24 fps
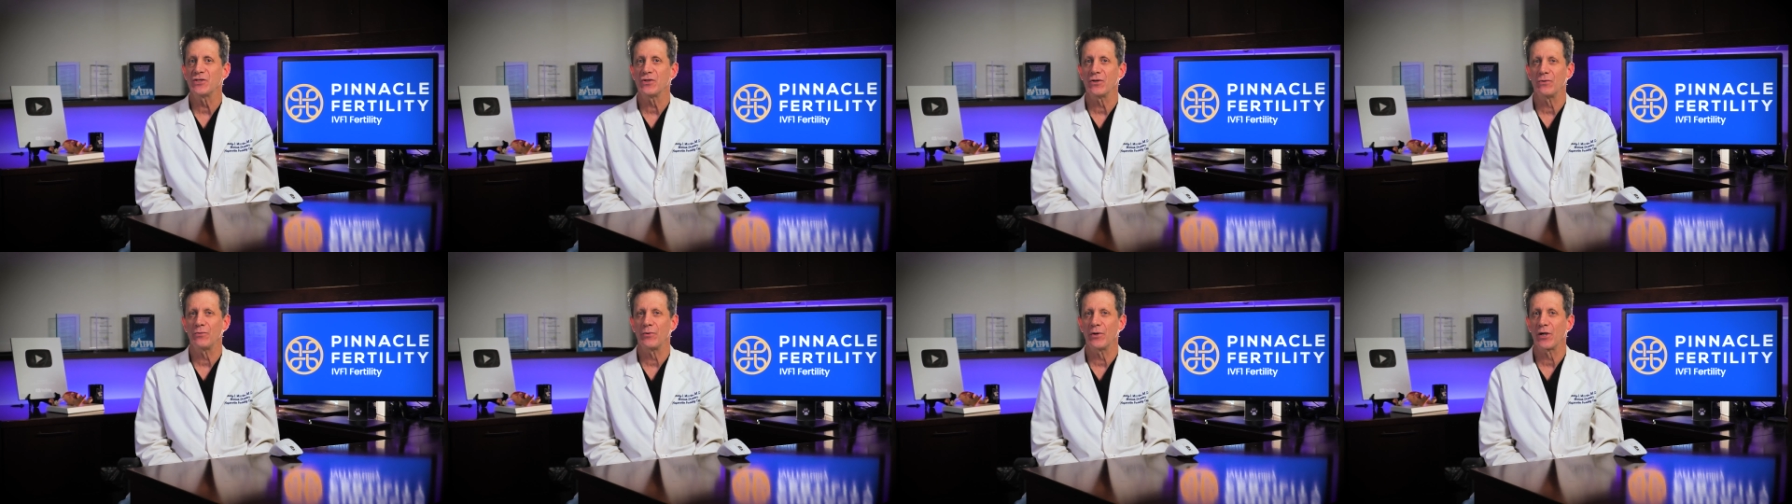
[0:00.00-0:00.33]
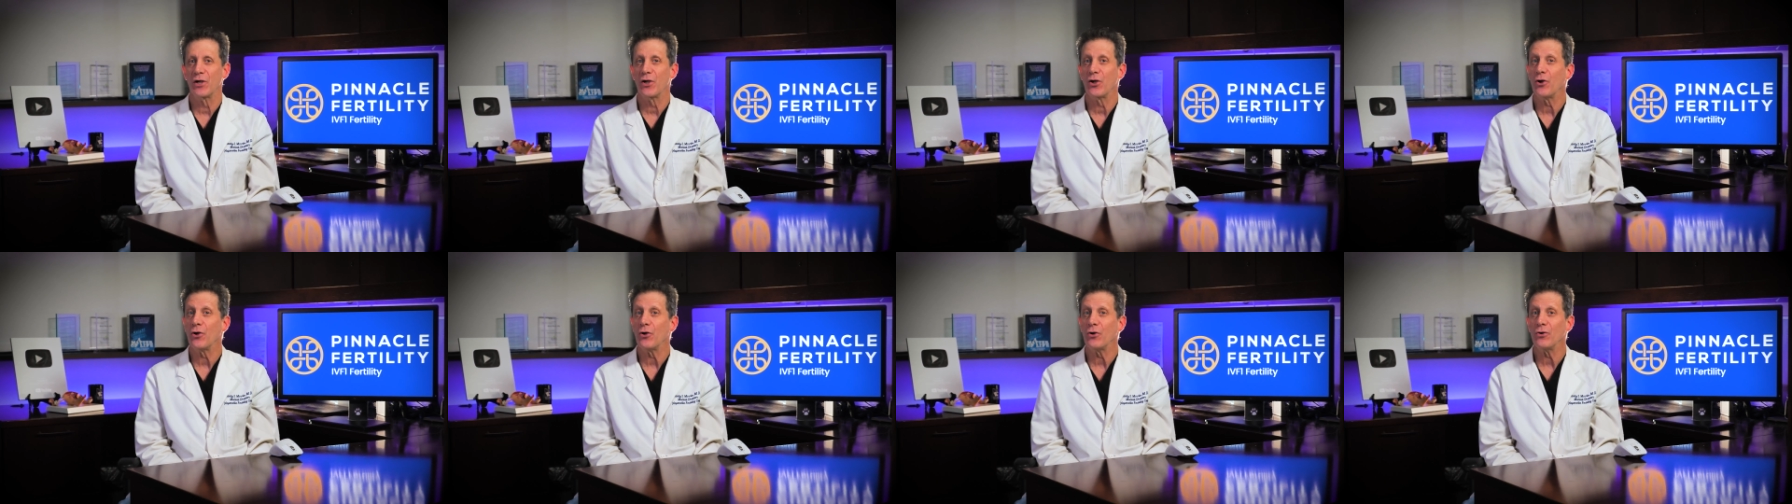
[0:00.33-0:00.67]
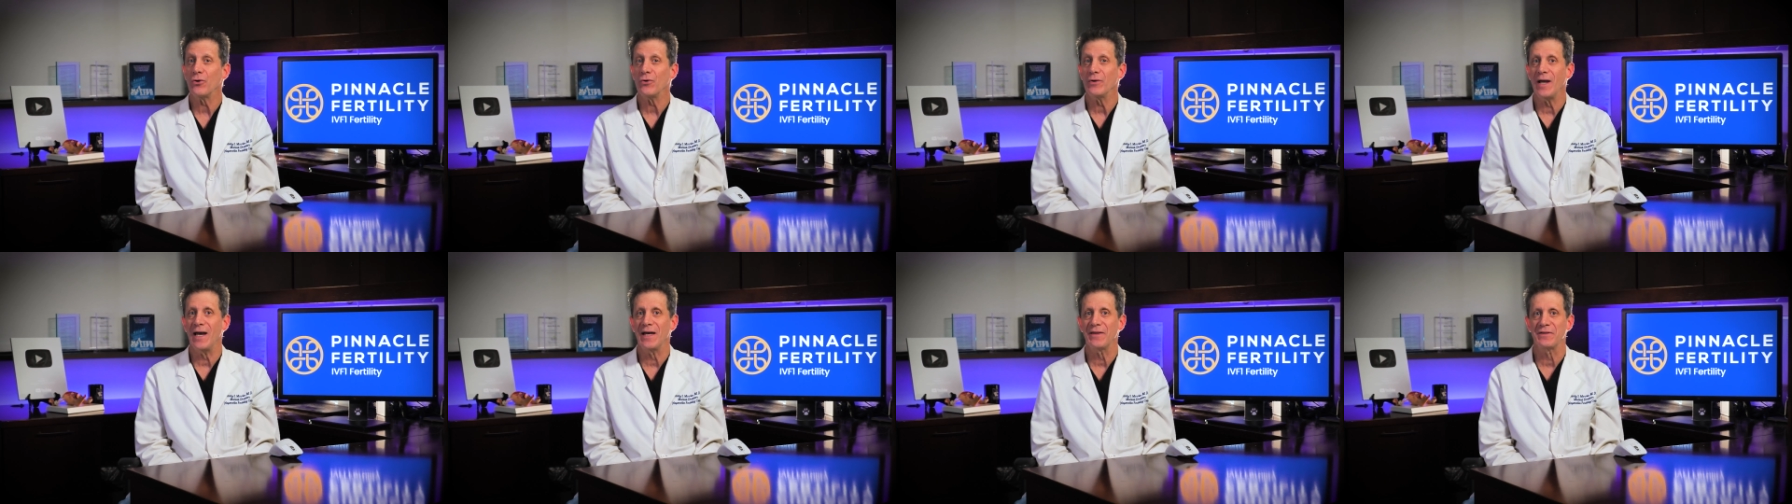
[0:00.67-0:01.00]
to
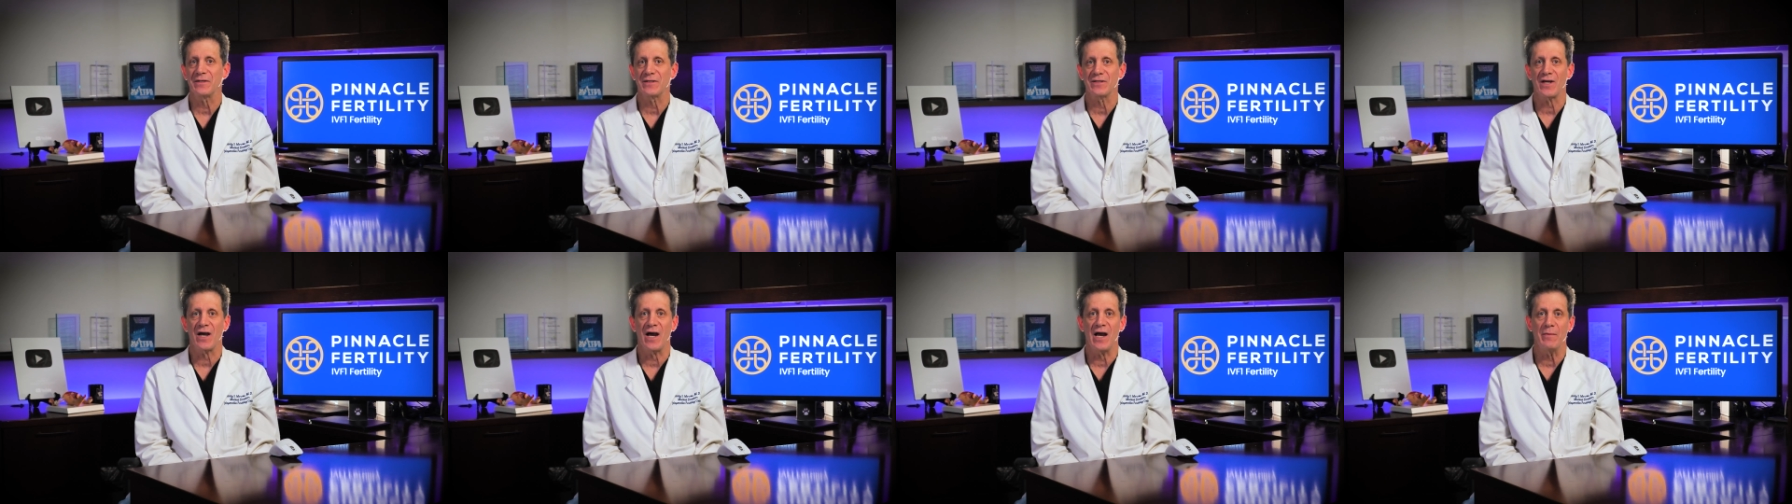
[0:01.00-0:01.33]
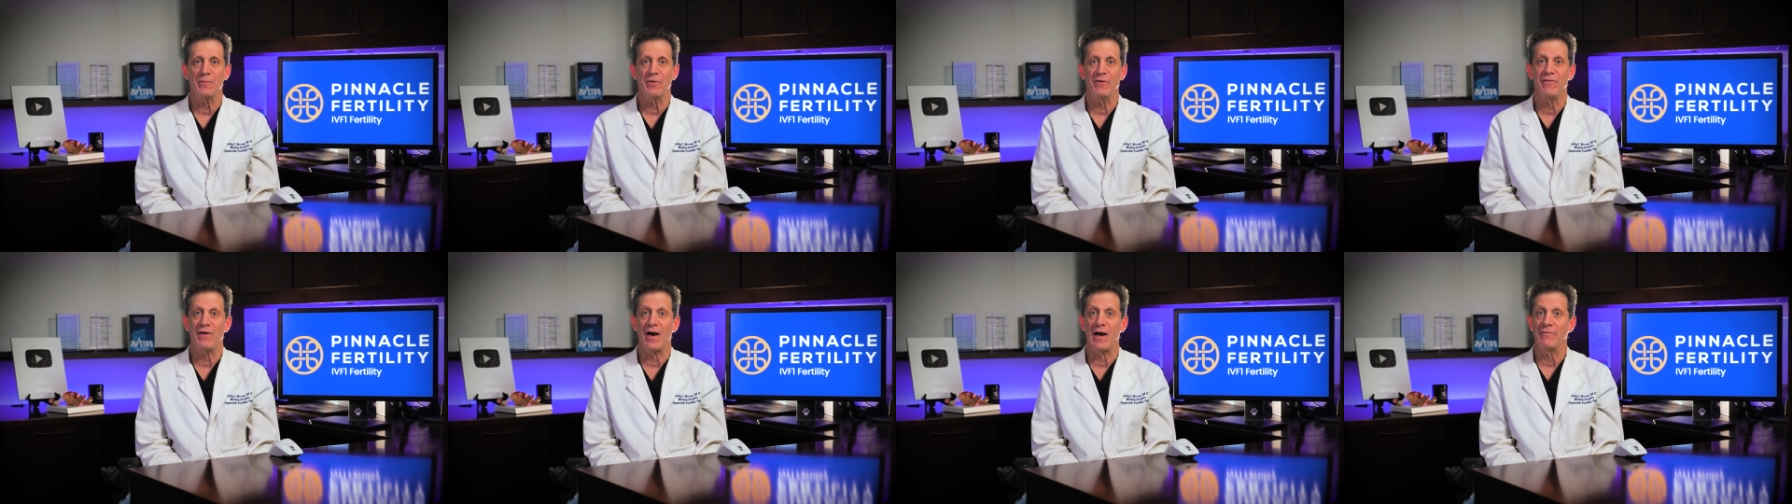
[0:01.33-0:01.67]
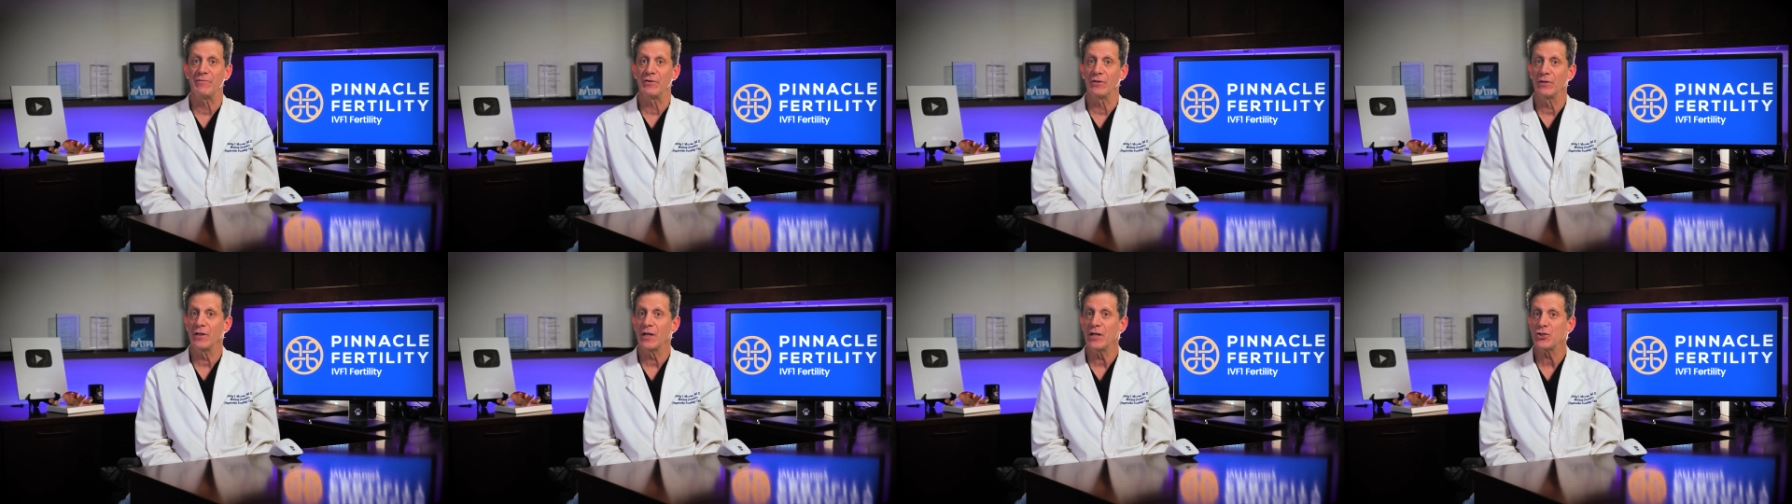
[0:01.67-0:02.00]
occur at the time of
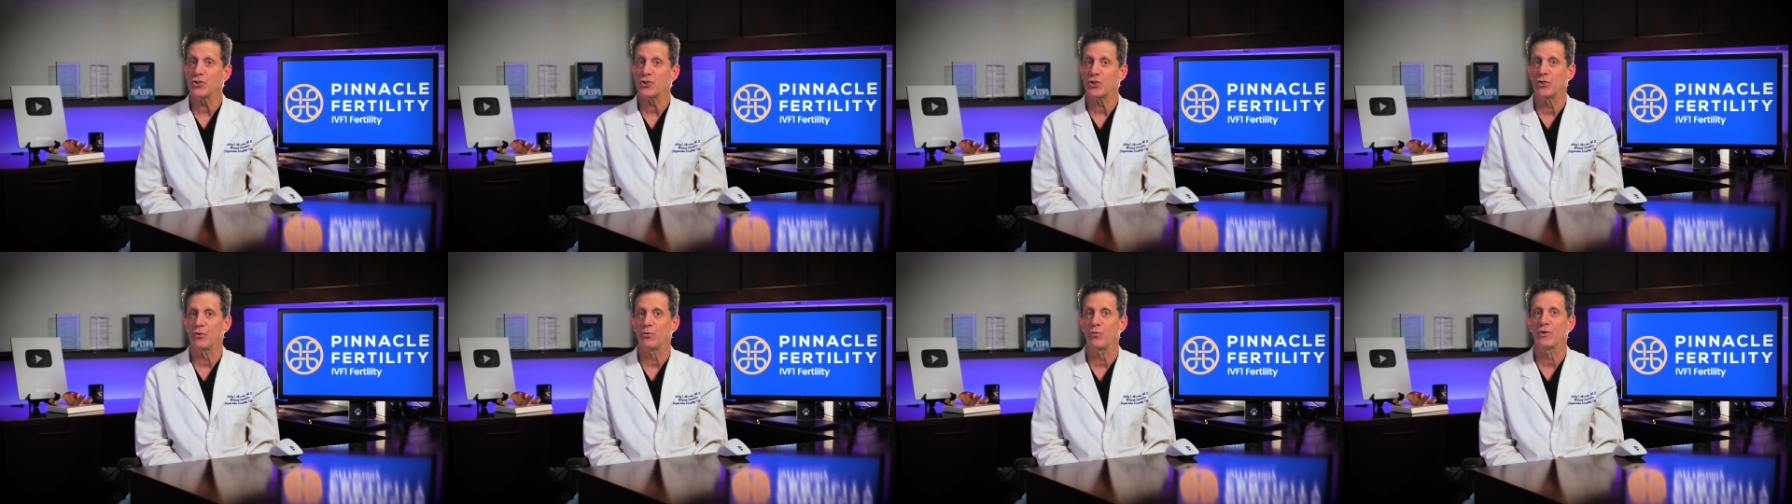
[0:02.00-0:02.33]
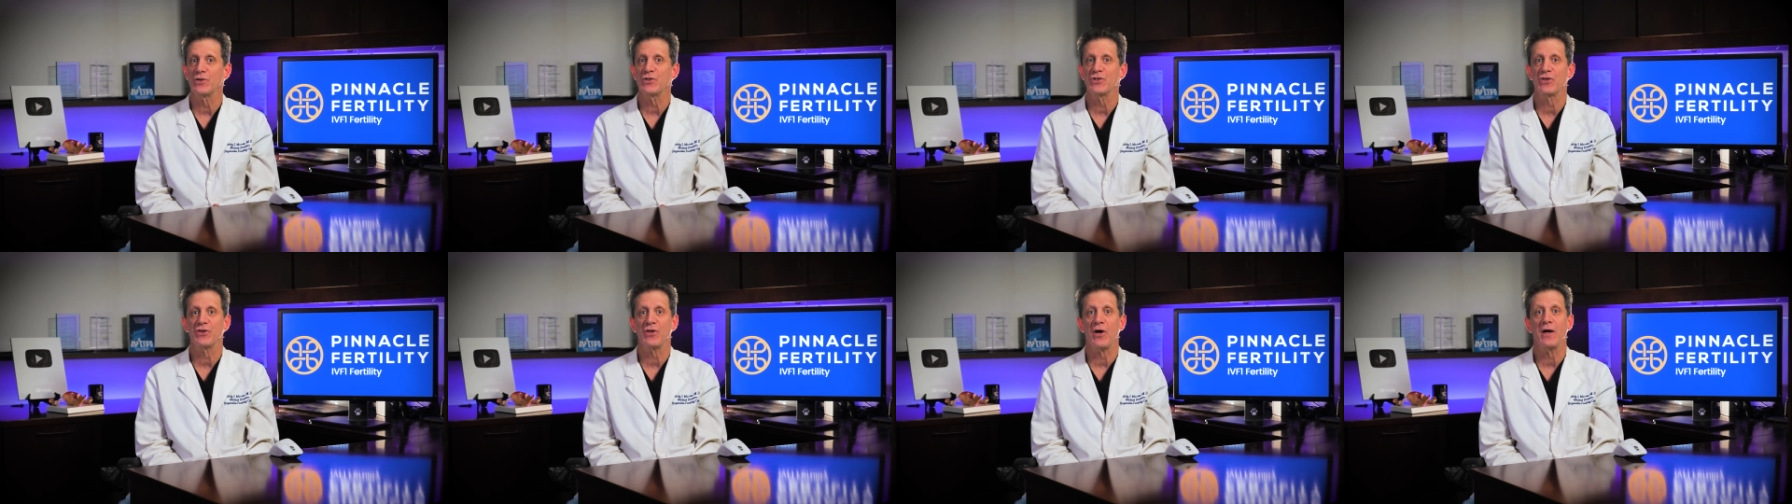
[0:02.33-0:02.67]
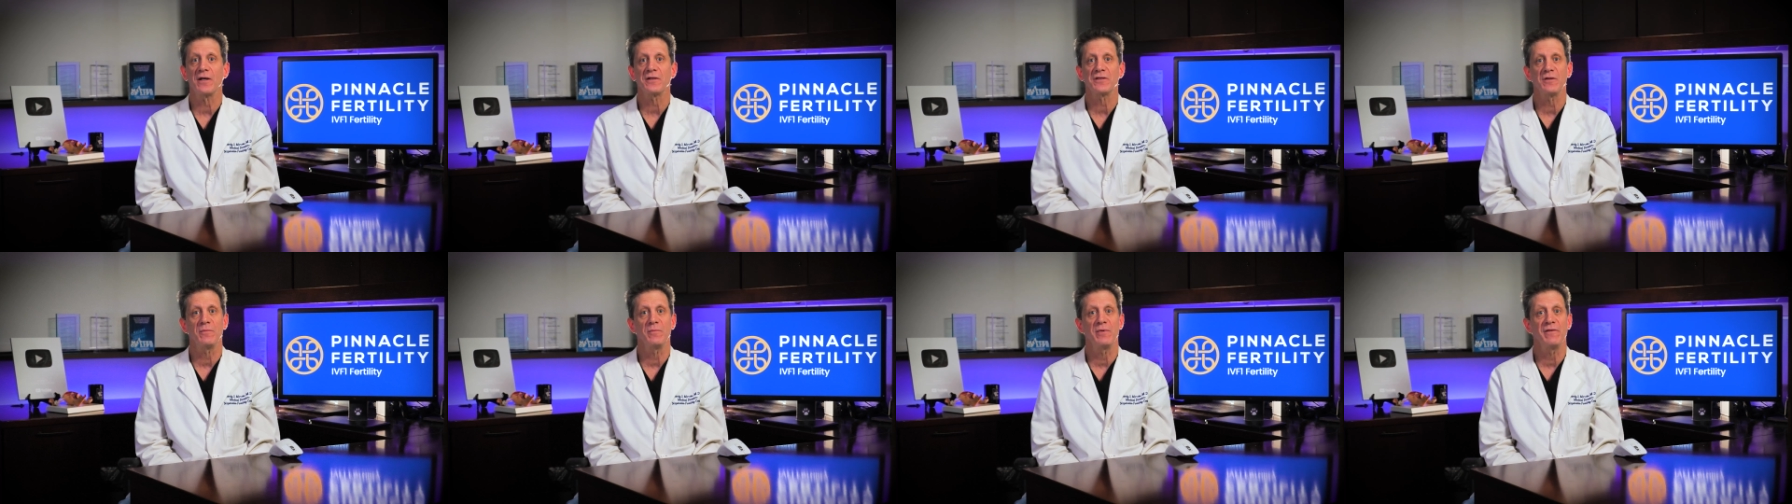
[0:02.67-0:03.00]
ovulation was
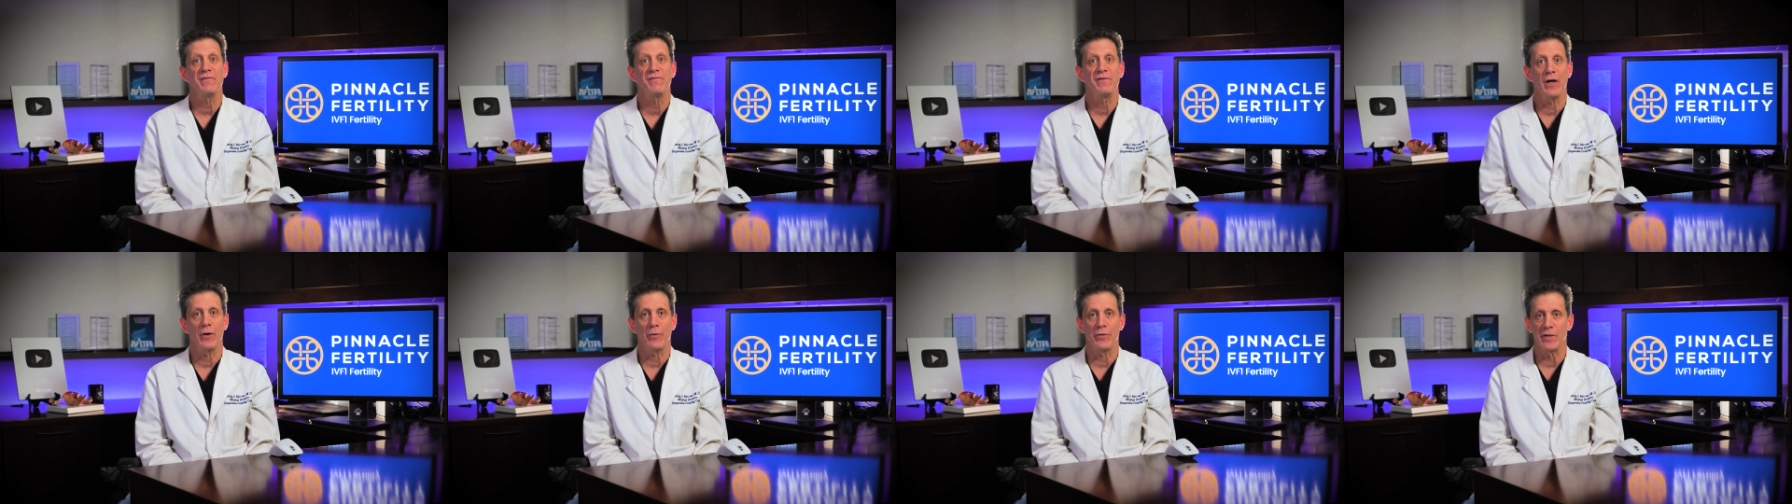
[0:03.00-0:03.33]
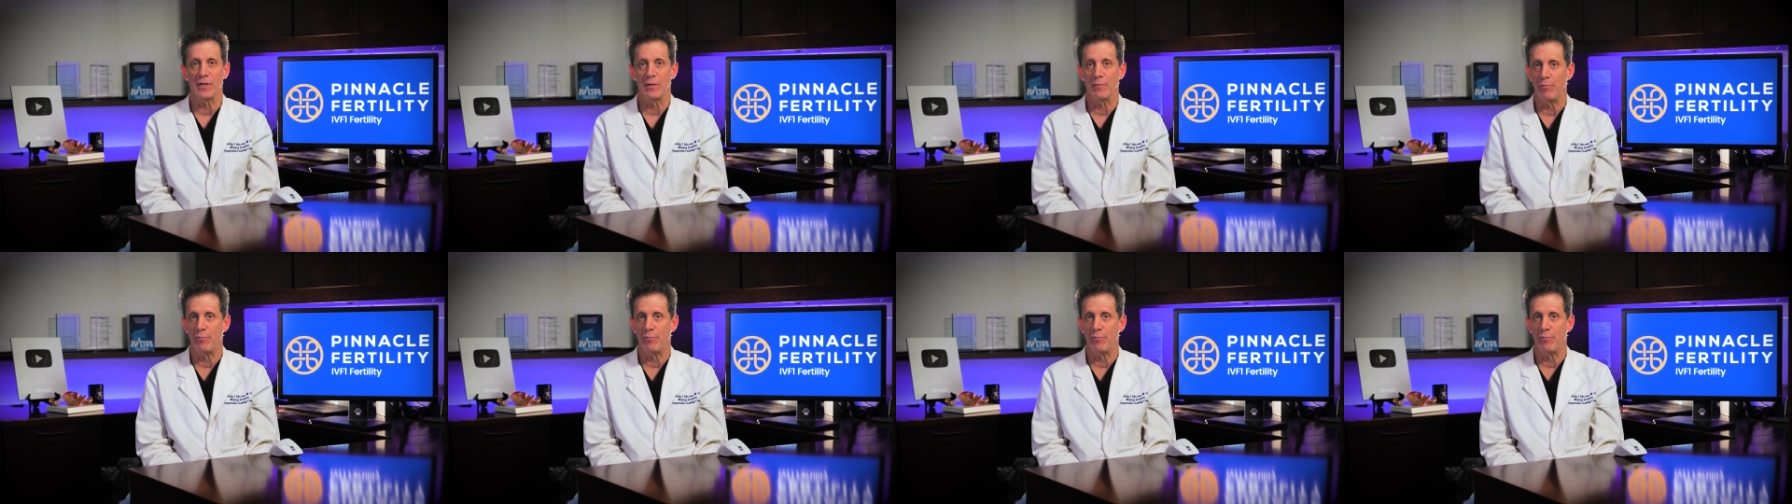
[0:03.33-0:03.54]
thought to be very